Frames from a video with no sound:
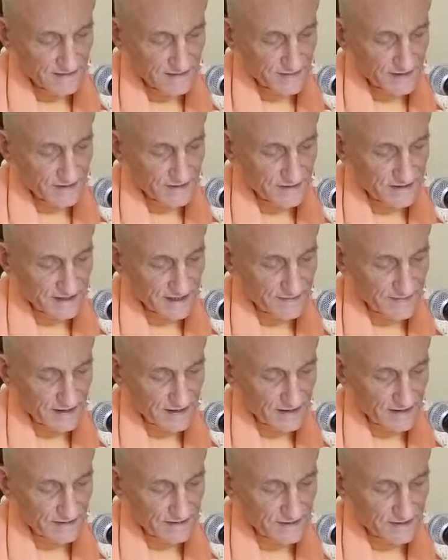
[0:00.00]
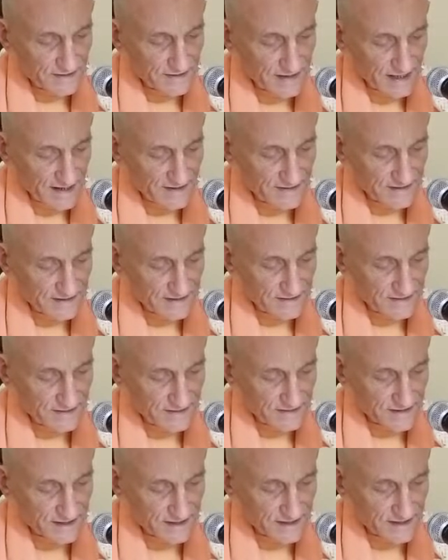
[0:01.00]
because they belong to
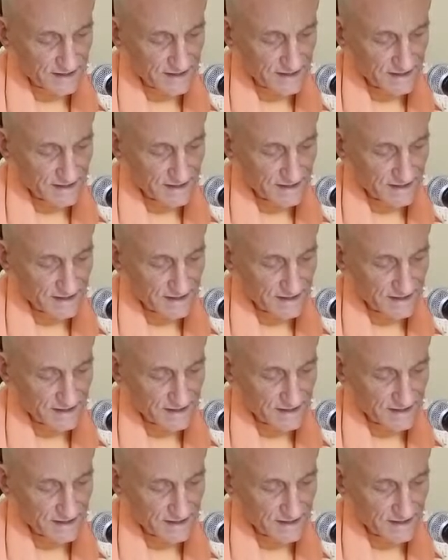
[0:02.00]
aristocracy